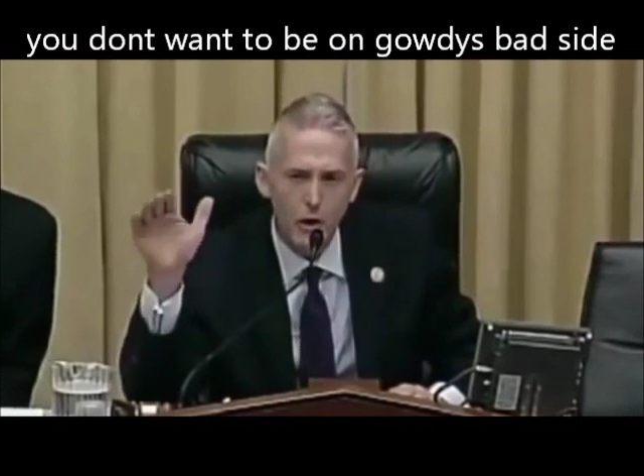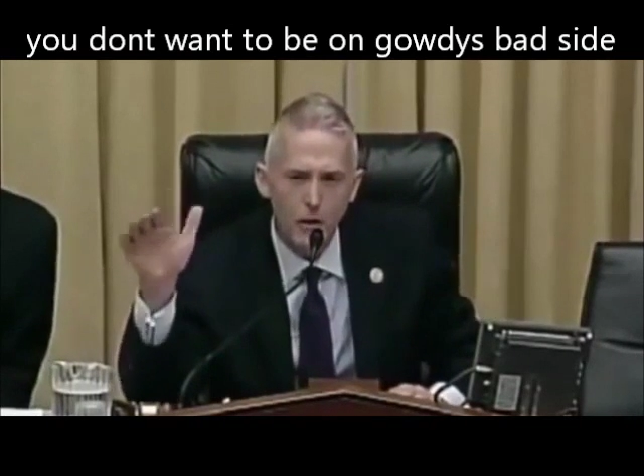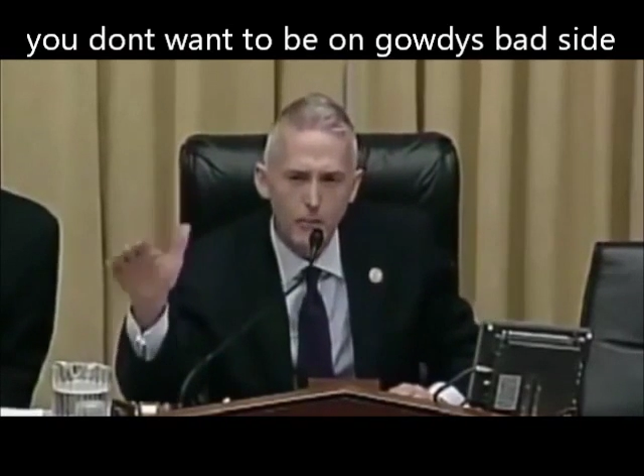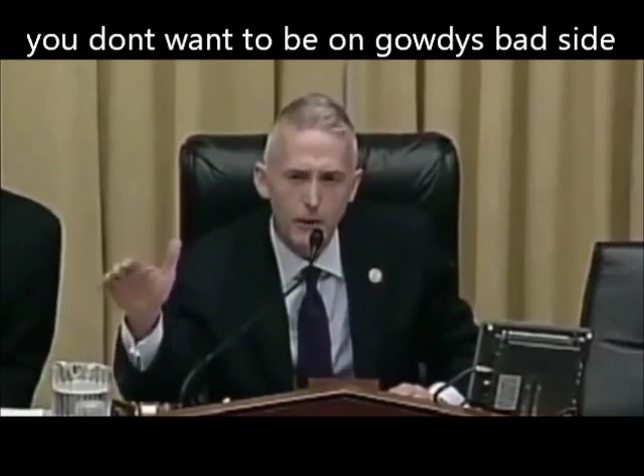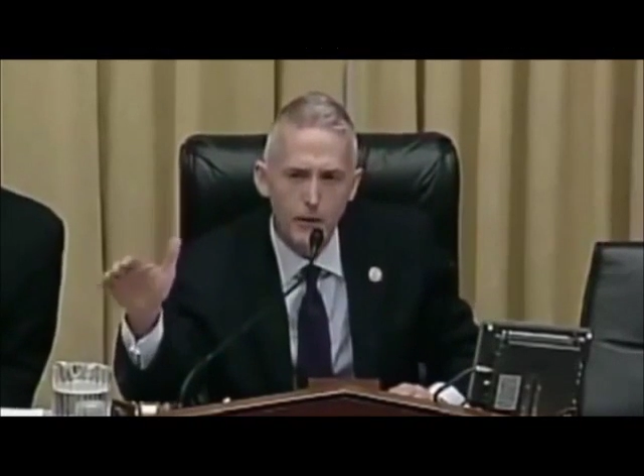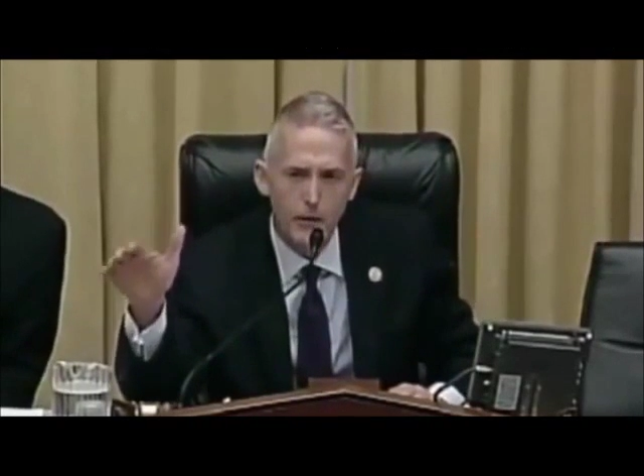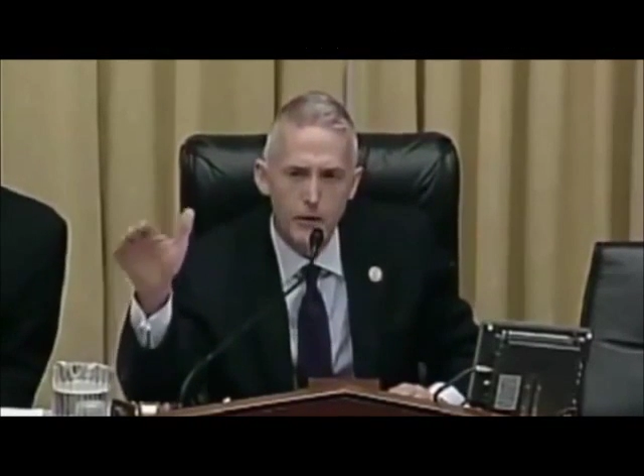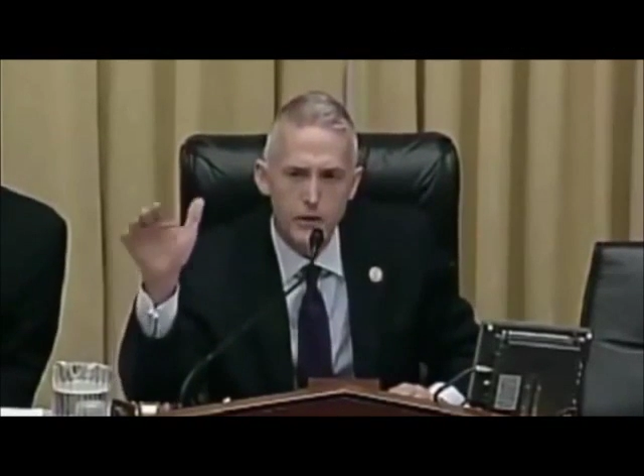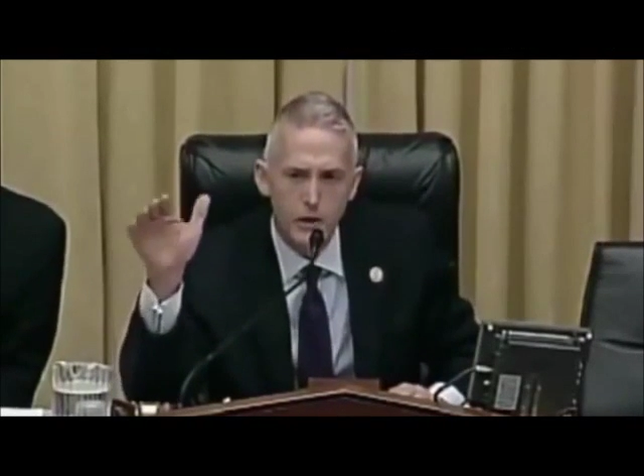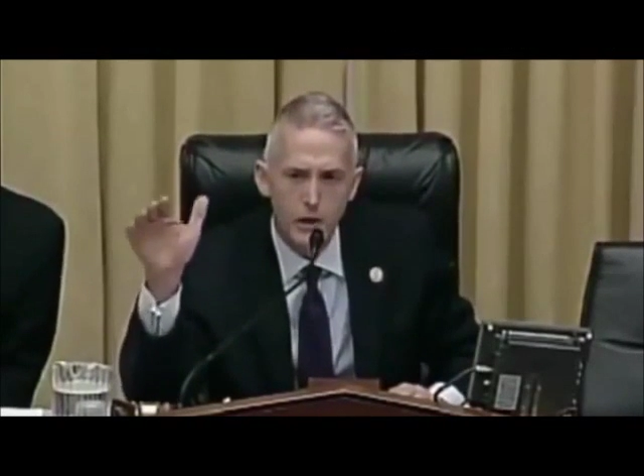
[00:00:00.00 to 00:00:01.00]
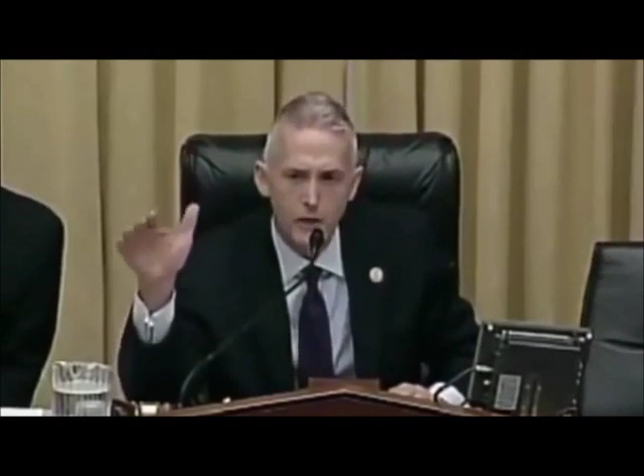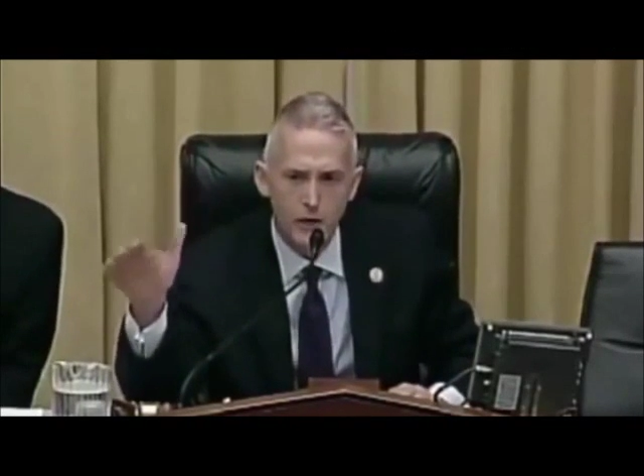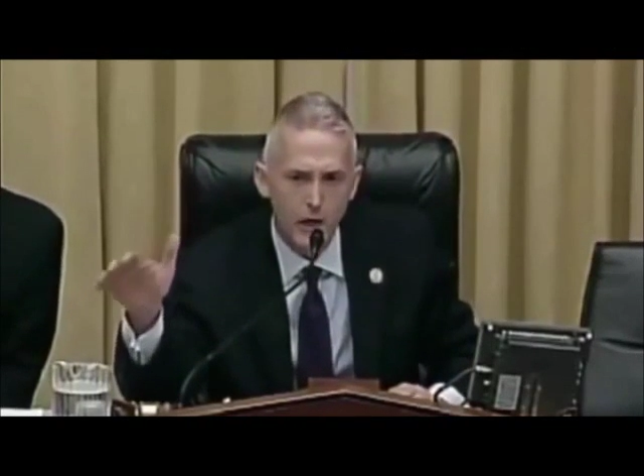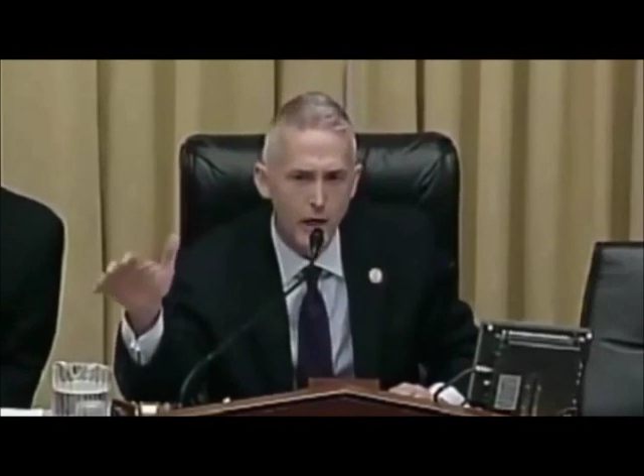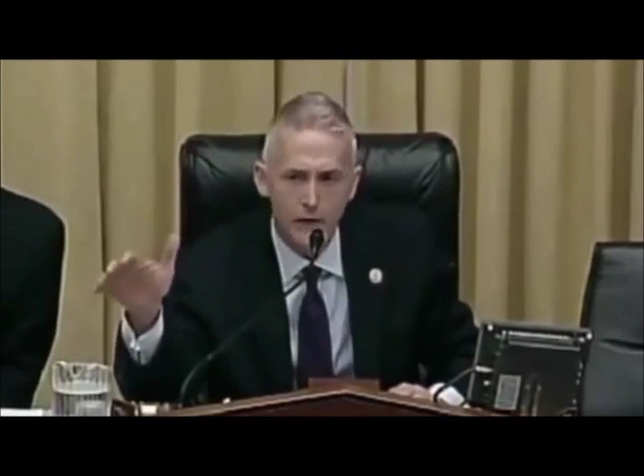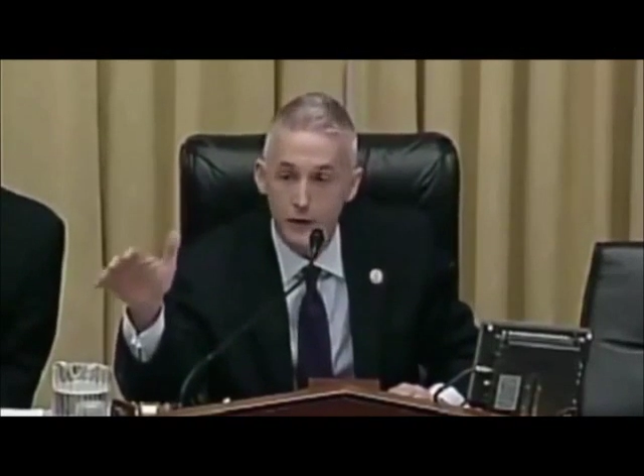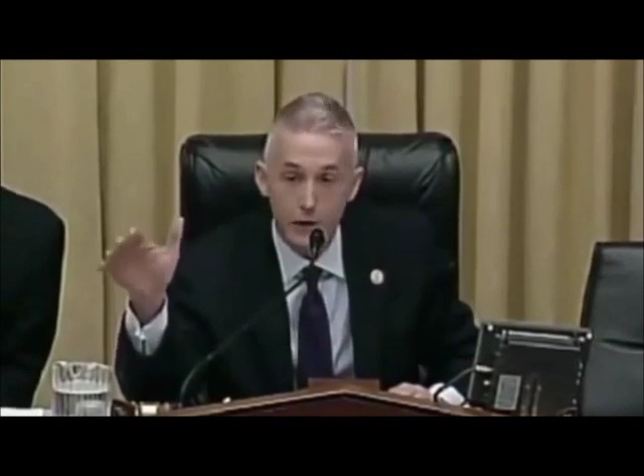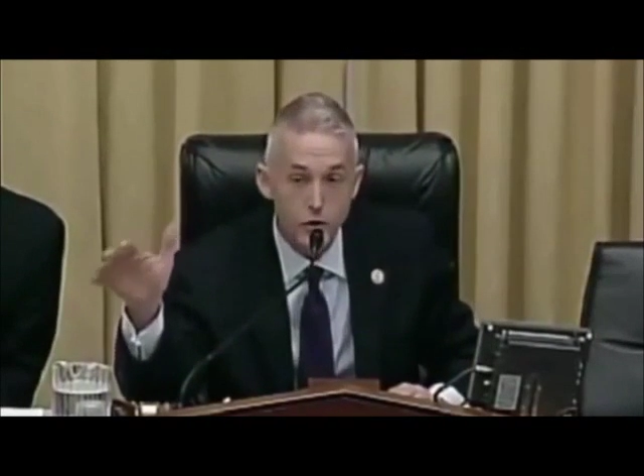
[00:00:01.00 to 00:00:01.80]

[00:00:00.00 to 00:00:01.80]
appearance of a conflict.